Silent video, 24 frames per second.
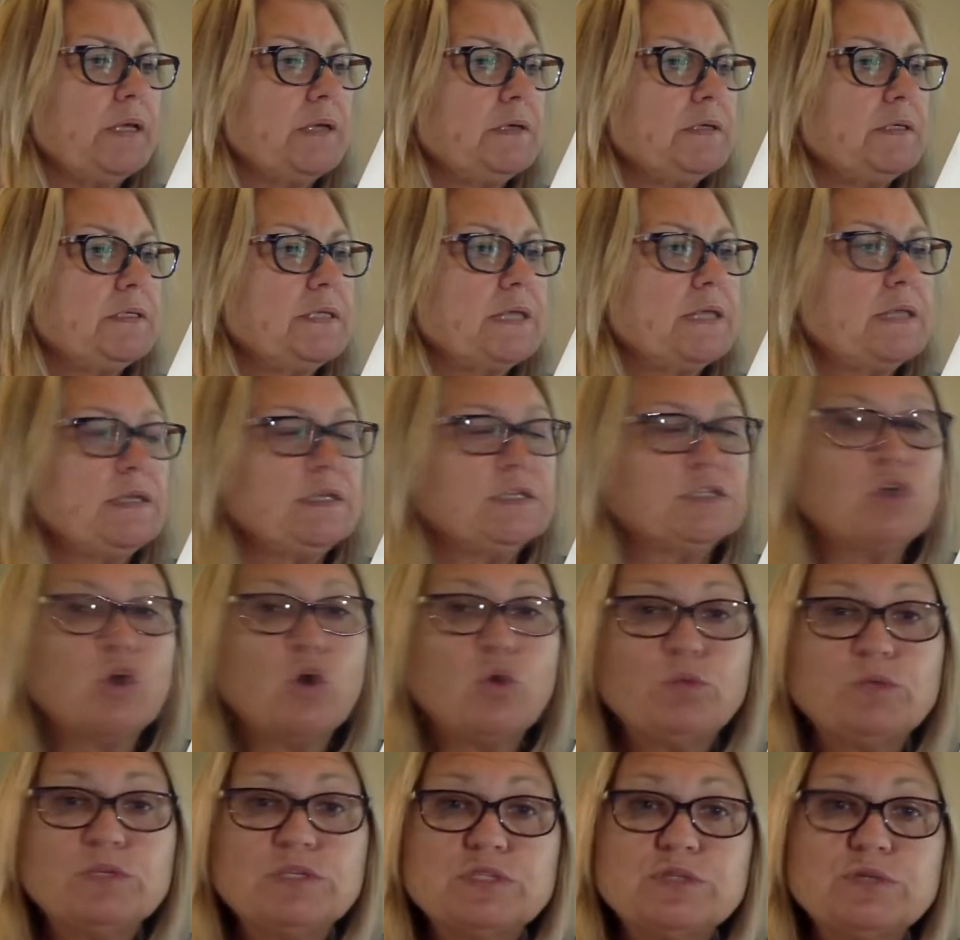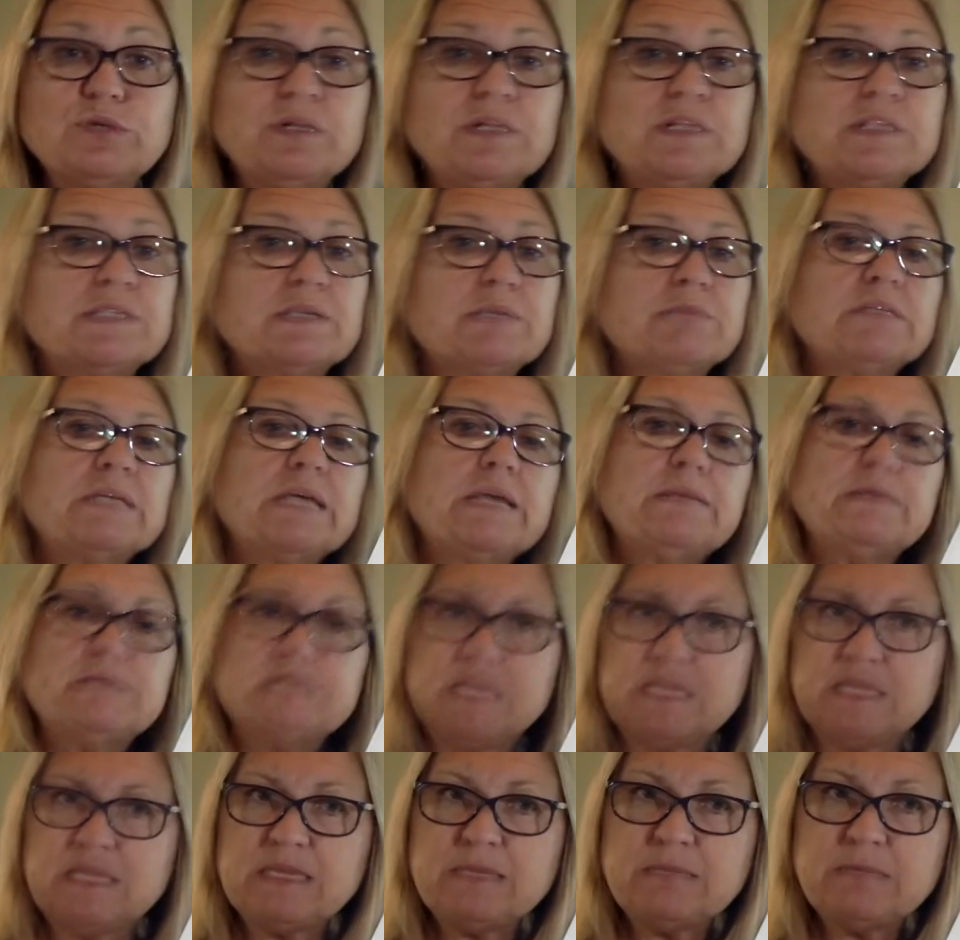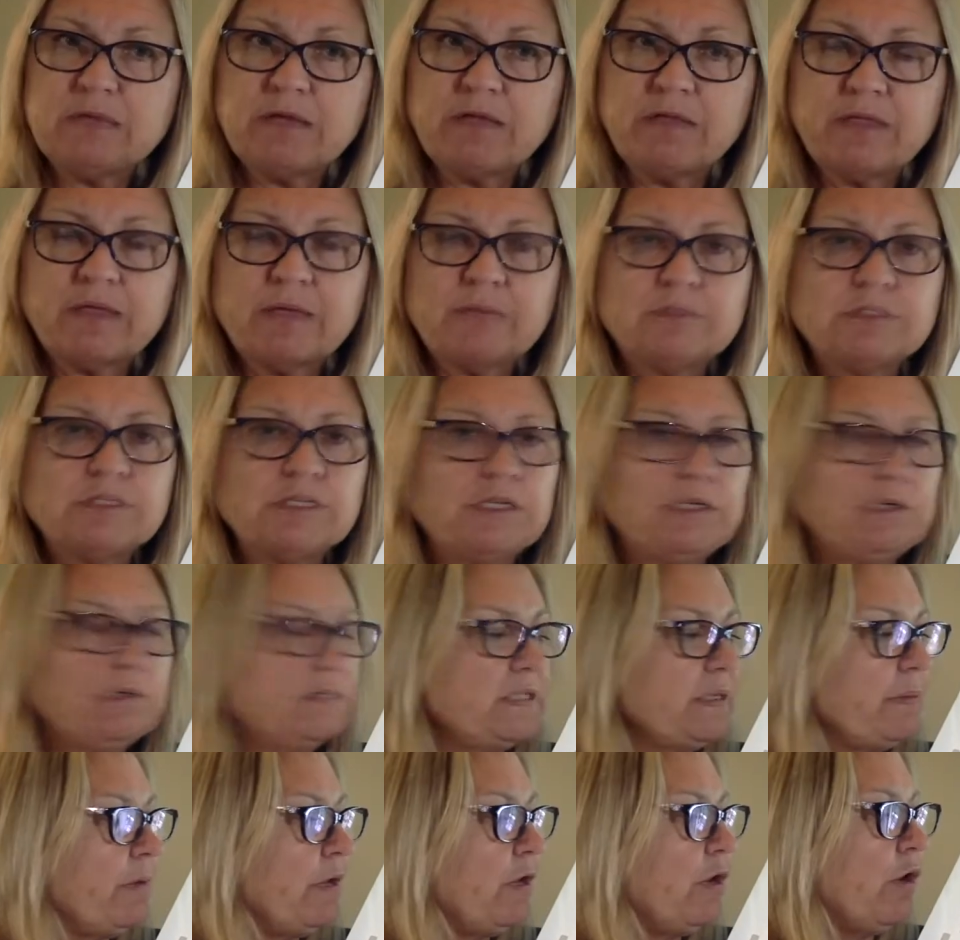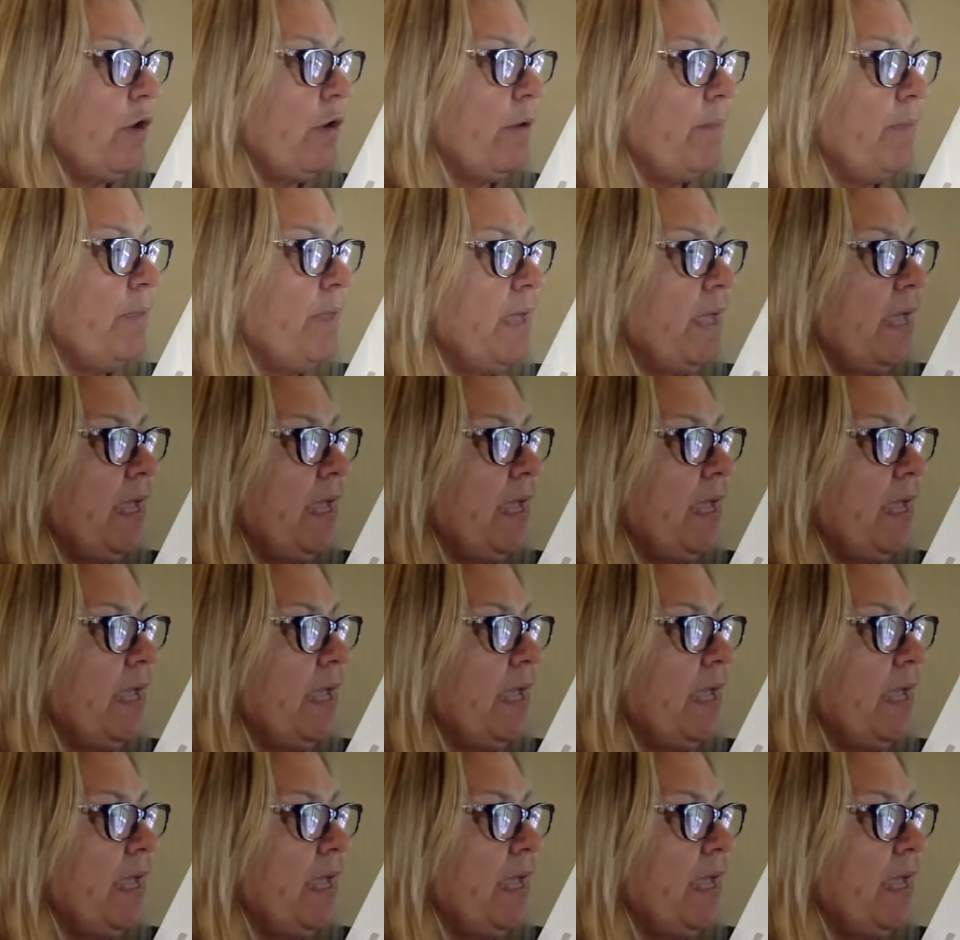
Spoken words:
send these home with students. Sometimes they email them to use them at home.